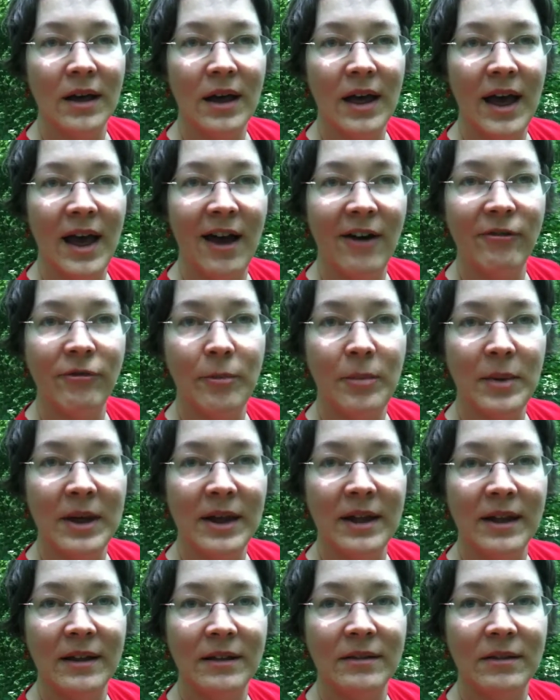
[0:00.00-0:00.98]
have
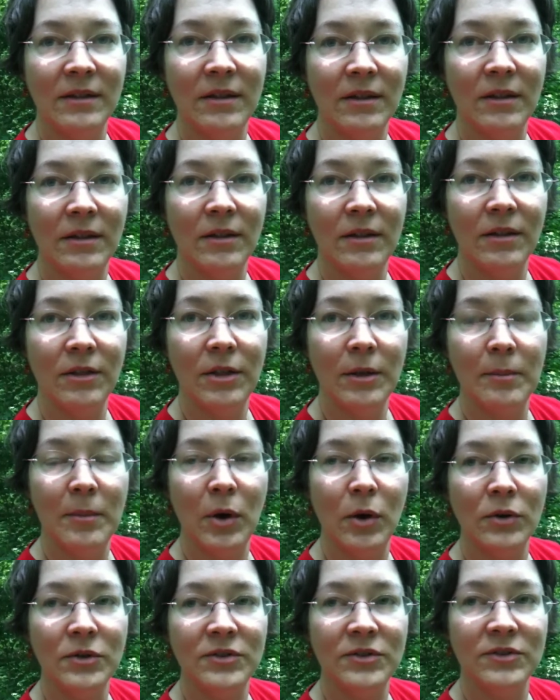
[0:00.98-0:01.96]
been the
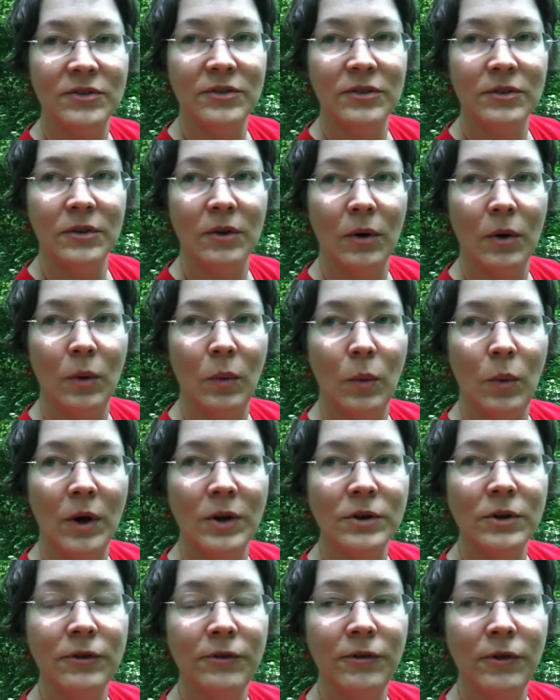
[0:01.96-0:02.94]
most
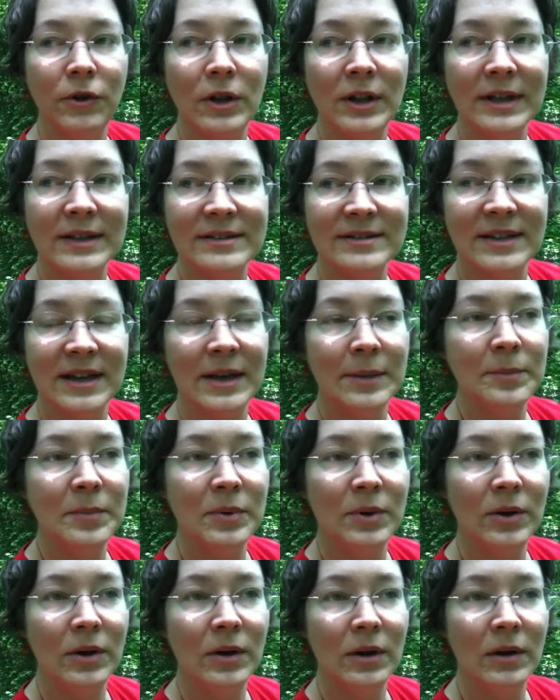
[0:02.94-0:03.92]
wonderful
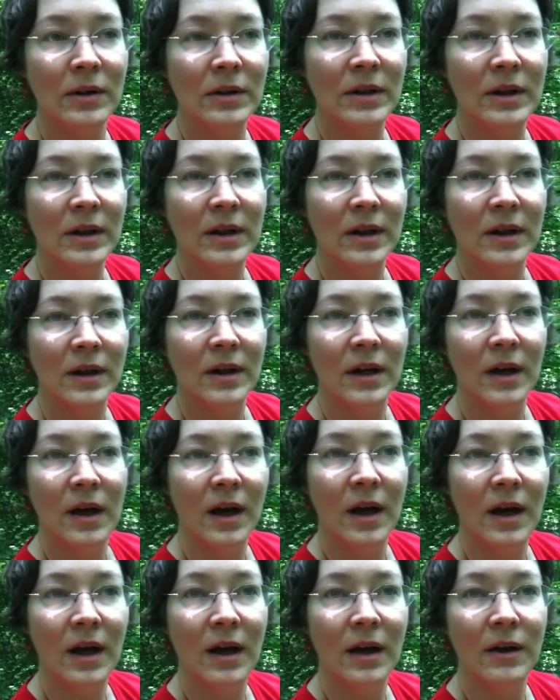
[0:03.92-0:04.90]
example
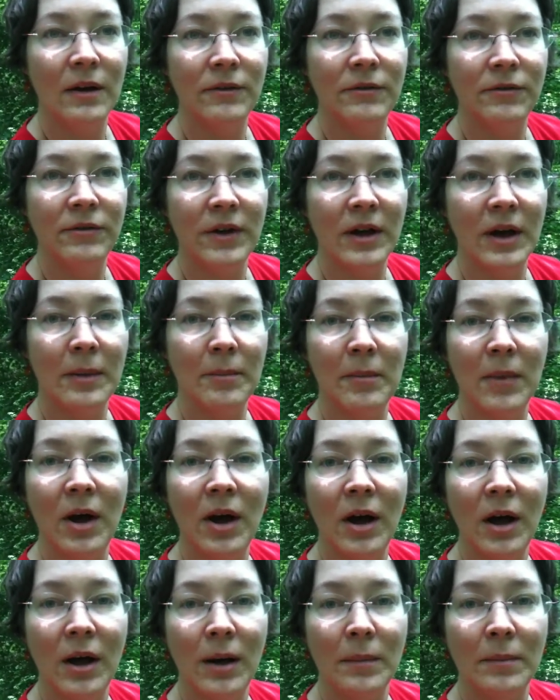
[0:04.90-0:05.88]
of a
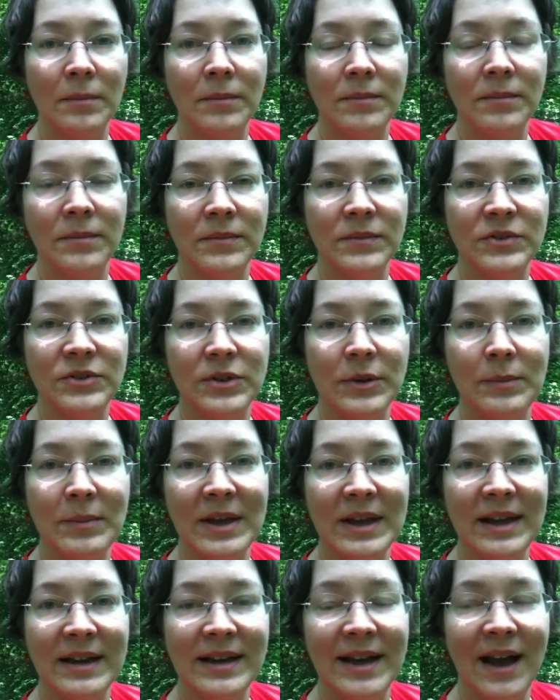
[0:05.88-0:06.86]
mom to
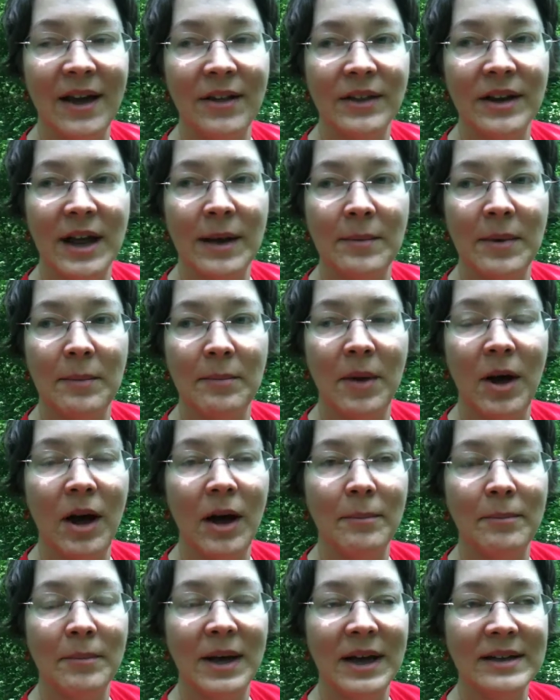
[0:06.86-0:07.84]
me. Now that I'm a
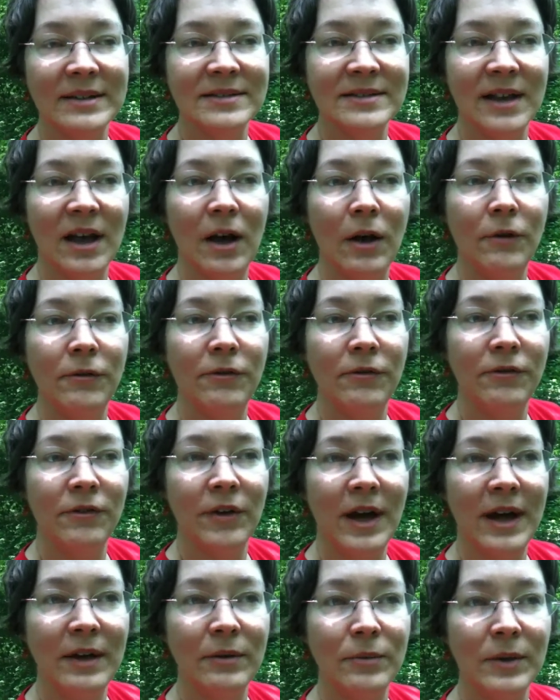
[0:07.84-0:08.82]
mom
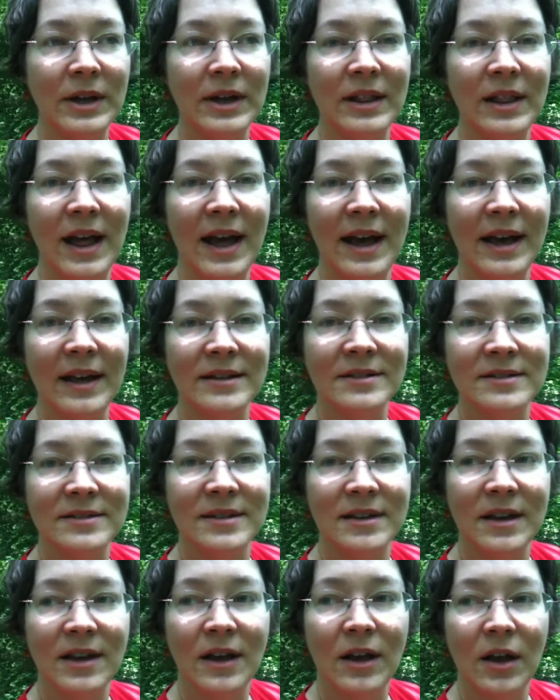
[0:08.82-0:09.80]
myself, I
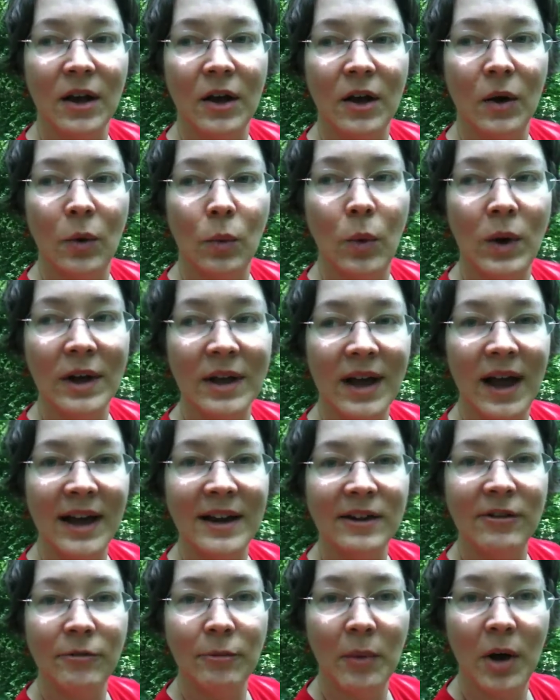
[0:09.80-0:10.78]
realize what
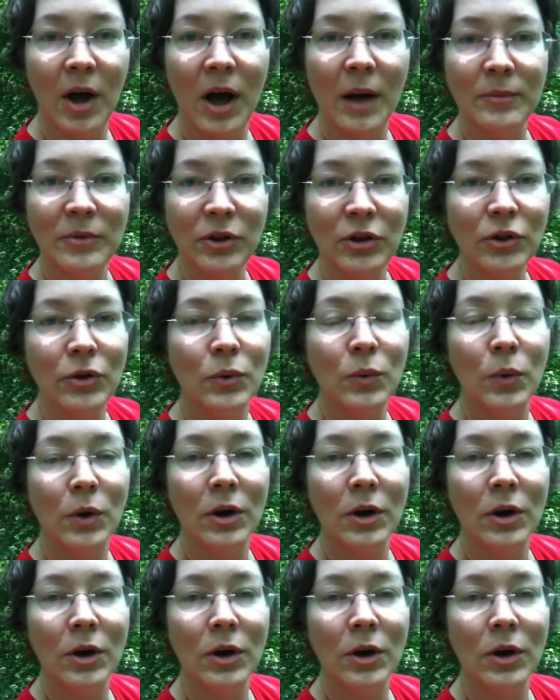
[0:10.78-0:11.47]
kind of mom you